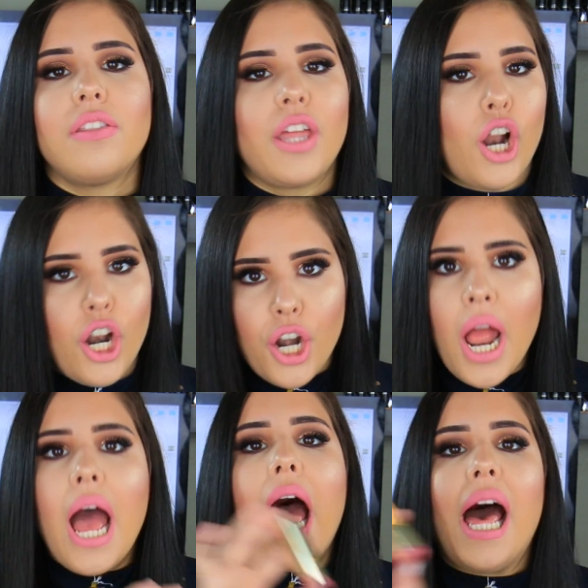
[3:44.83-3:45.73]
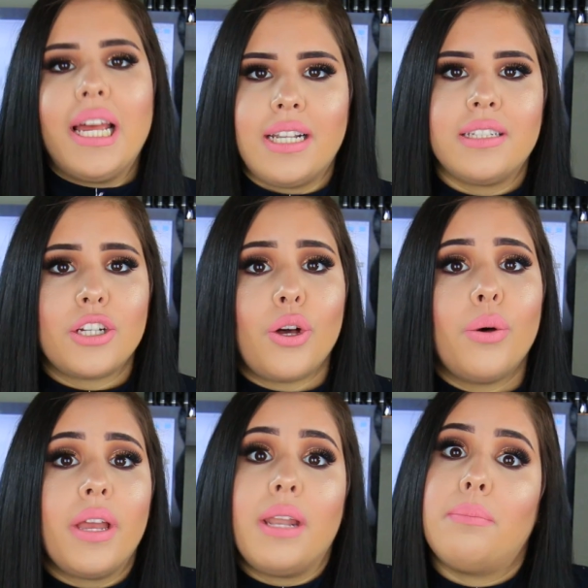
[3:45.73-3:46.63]
They are
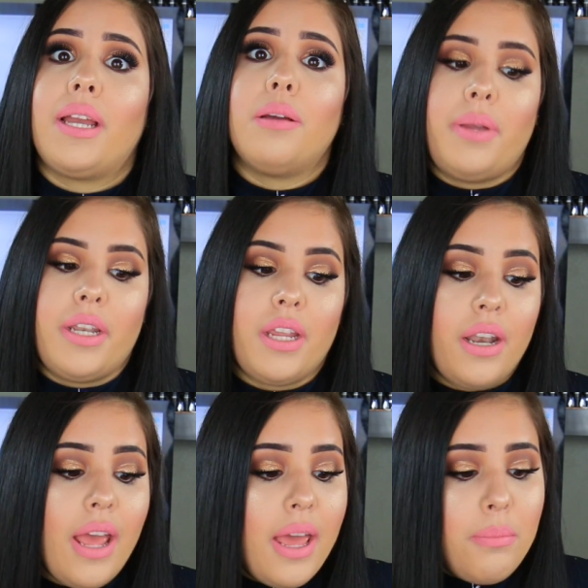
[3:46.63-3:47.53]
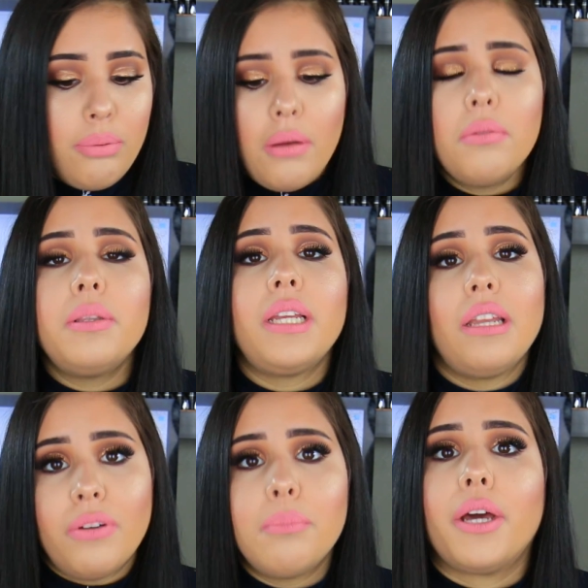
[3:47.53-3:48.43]
identical in my opinion, and probably
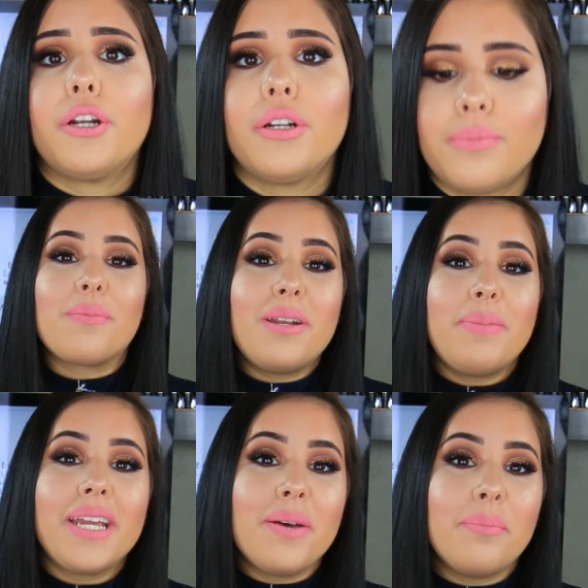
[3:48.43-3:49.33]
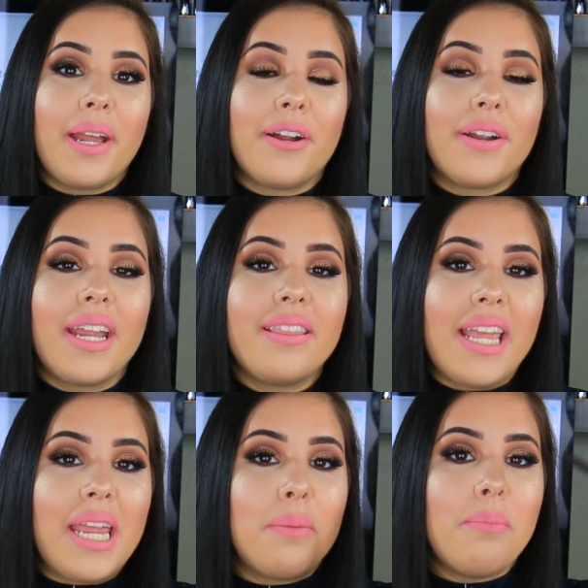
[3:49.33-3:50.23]
even better. I'm going to be comparing
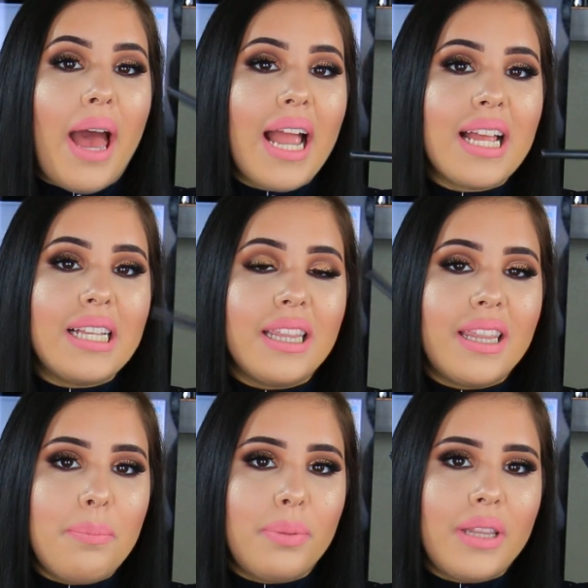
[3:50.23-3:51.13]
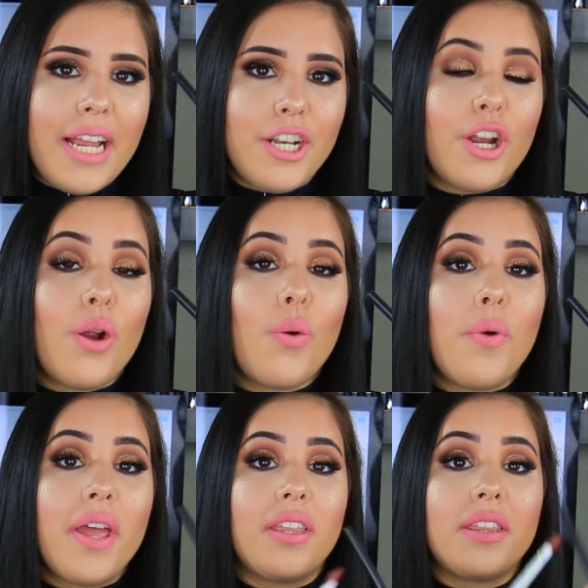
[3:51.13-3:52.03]
the MAC lip liner
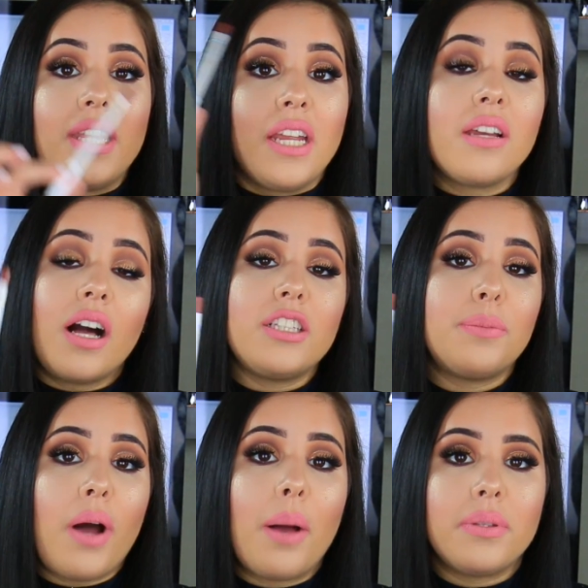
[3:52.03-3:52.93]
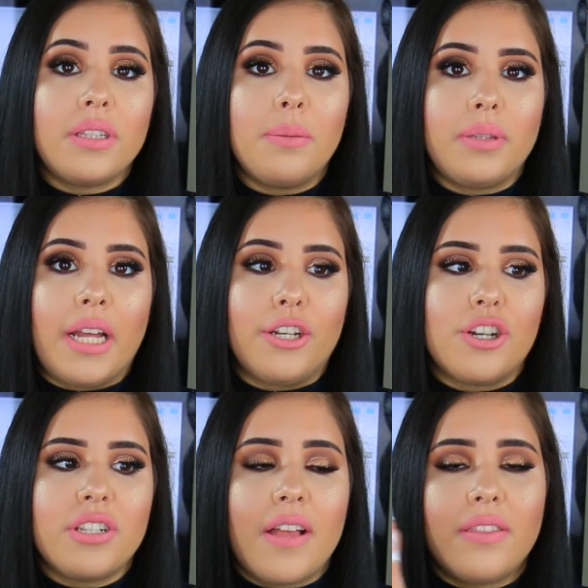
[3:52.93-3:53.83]
with the ColourPop lip
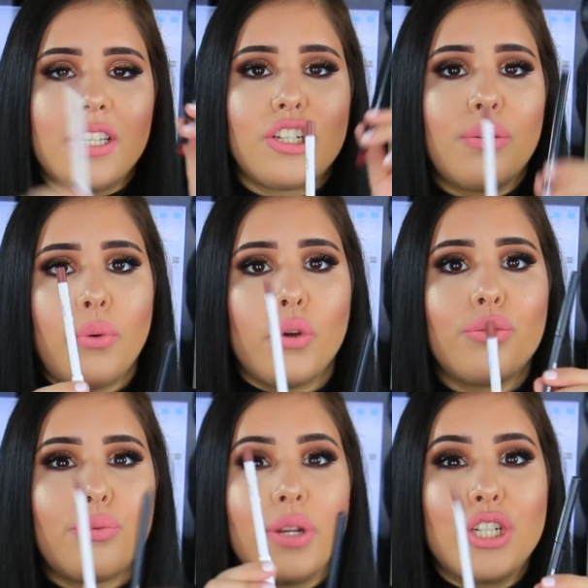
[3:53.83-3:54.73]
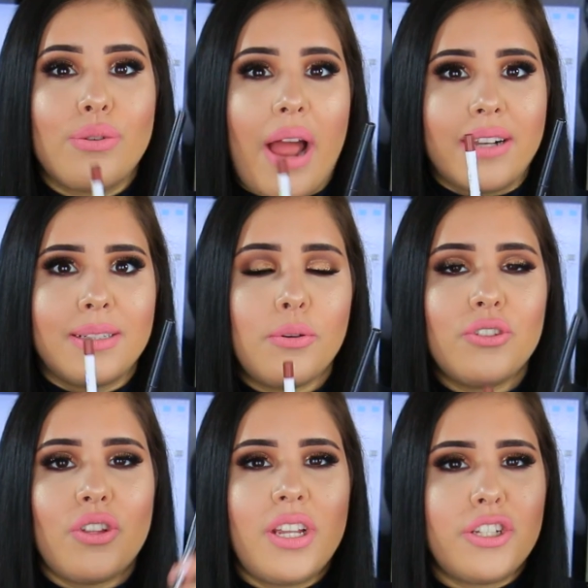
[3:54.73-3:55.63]
liners, and these are both
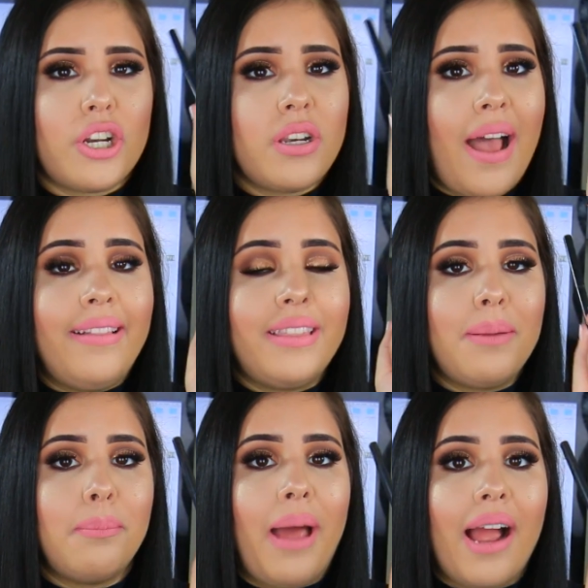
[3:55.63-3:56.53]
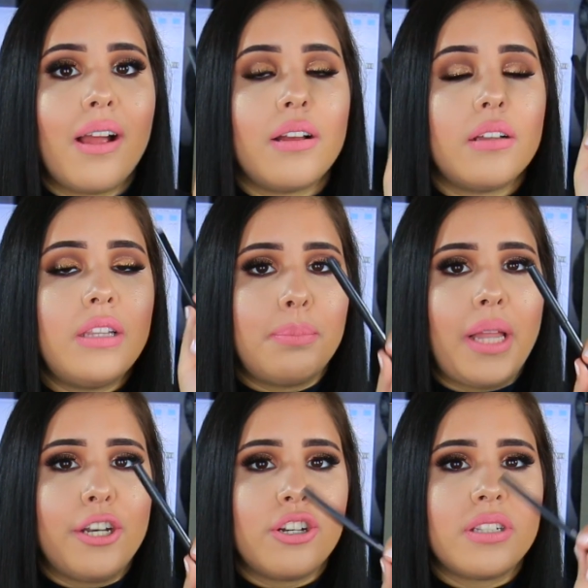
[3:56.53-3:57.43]
retractable. So these are not the MAC lip
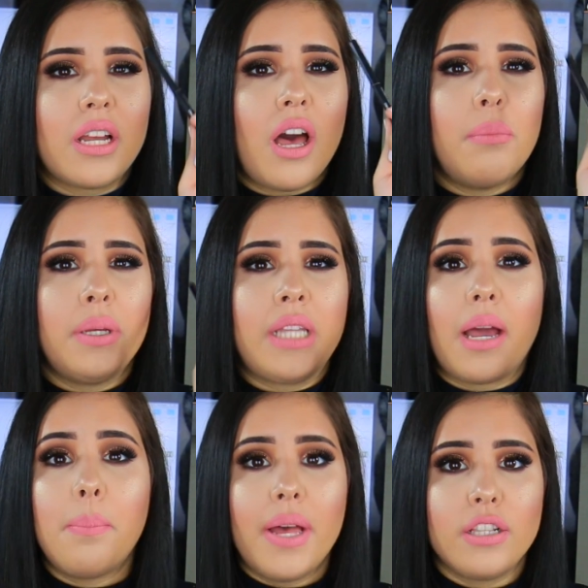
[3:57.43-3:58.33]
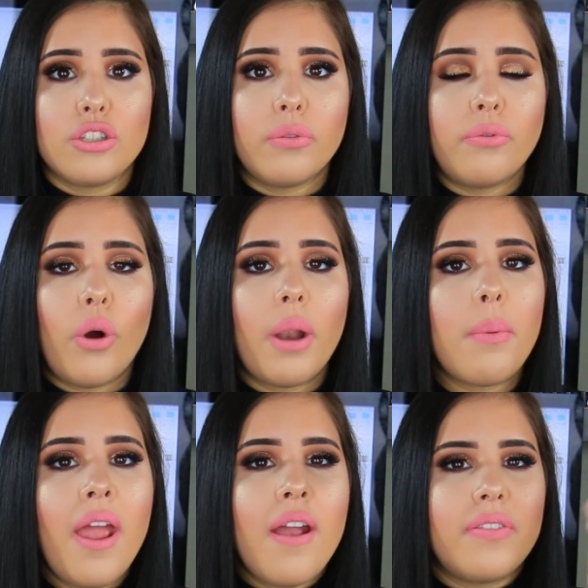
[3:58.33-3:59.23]
liners that come in like a pencil
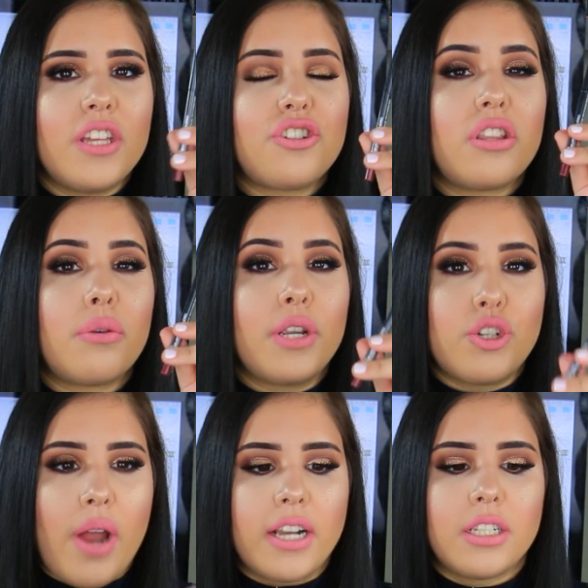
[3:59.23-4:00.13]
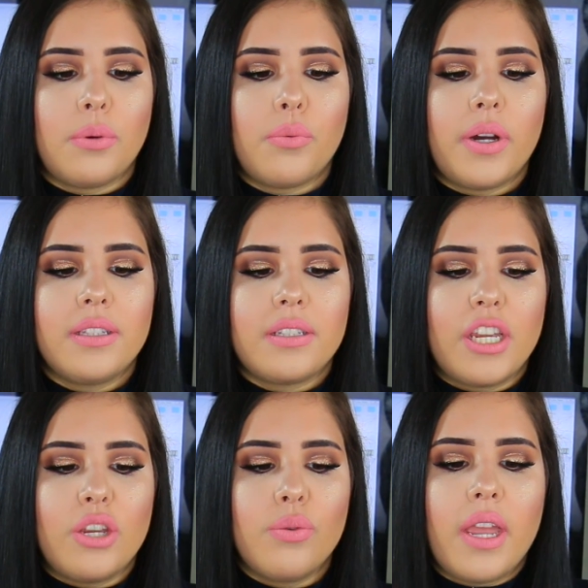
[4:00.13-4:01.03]
form. These are the retractable ones
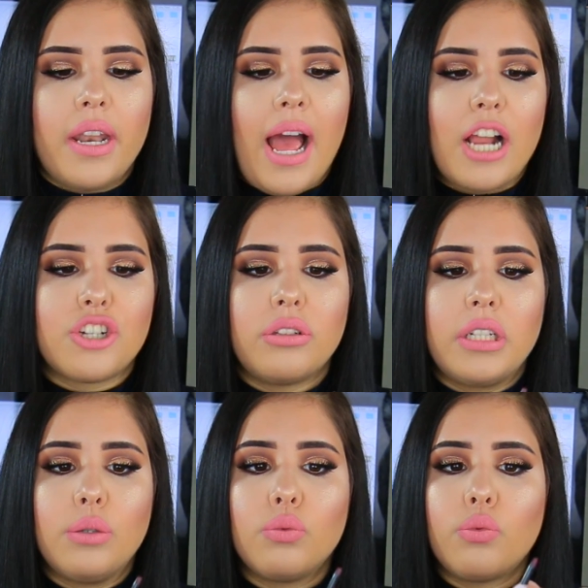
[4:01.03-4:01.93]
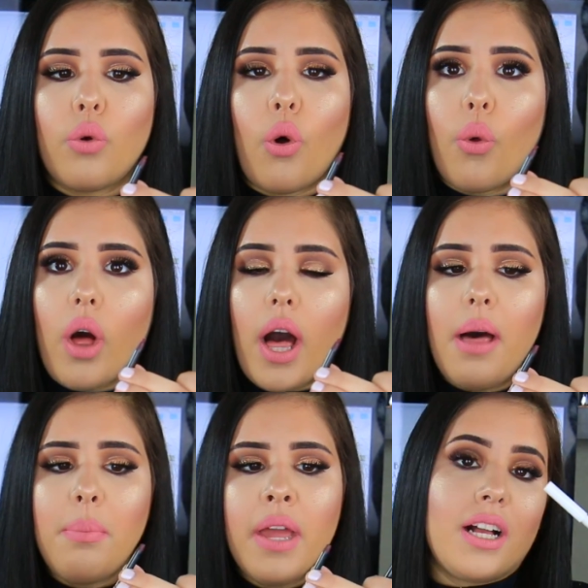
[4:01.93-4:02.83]
that you can actually roll up.